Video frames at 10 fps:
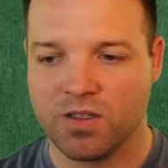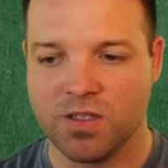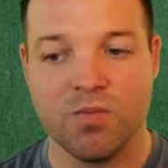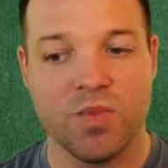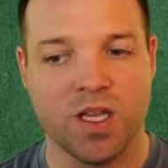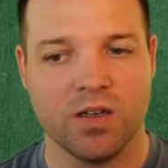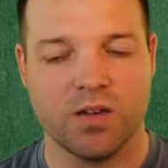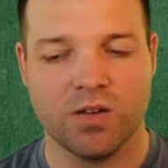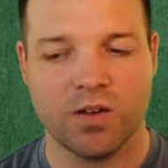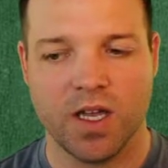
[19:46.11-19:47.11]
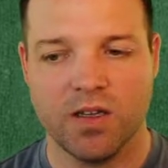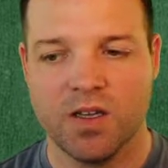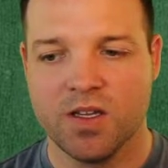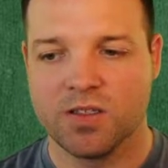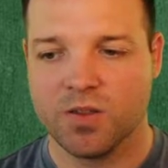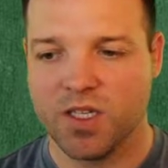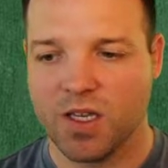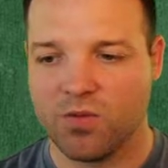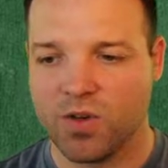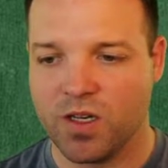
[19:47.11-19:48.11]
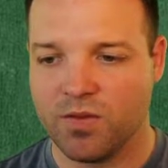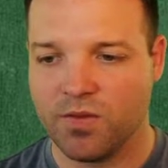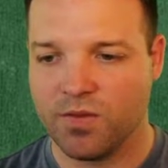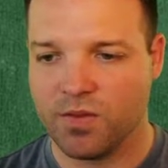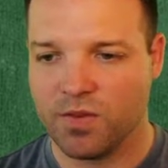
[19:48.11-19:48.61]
to the min. Okay, so let me get rid of